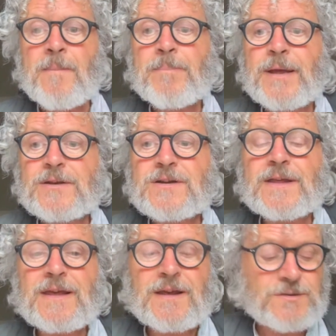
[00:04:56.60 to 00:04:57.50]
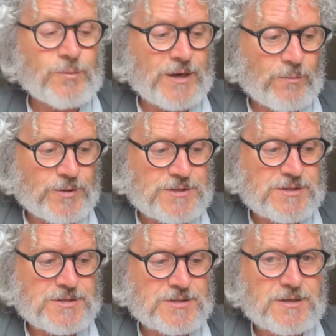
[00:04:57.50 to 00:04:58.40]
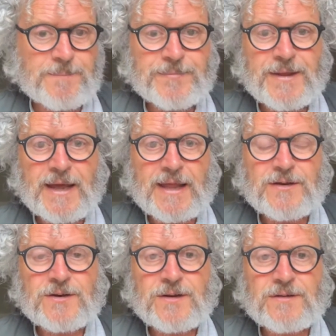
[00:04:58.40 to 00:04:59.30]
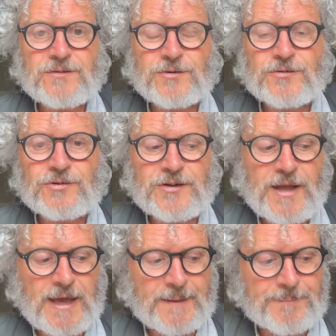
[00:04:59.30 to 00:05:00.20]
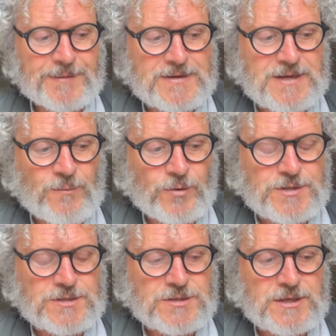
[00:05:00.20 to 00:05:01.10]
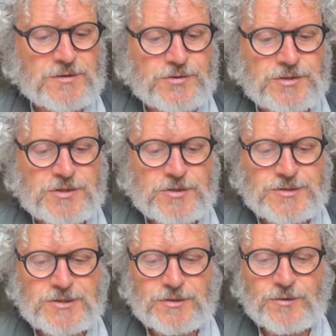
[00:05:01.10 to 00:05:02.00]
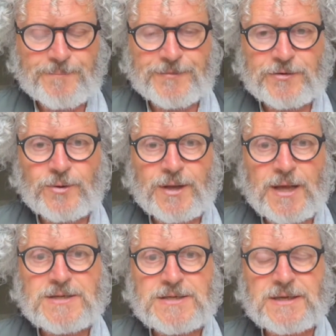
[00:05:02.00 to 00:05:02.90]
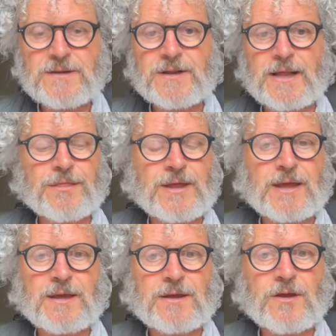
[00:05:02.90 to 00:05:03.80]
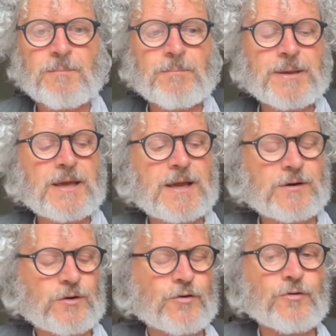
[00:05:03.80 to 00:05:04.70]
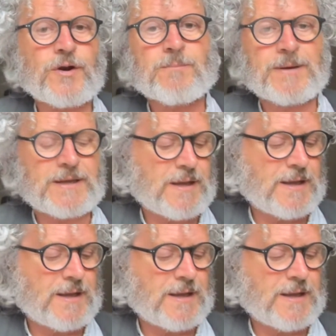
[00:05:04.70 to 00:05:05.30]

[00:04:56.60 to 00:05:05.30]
But here's what I wanted to do today, is I wanted to introduce you to an idea that I think can be incredibly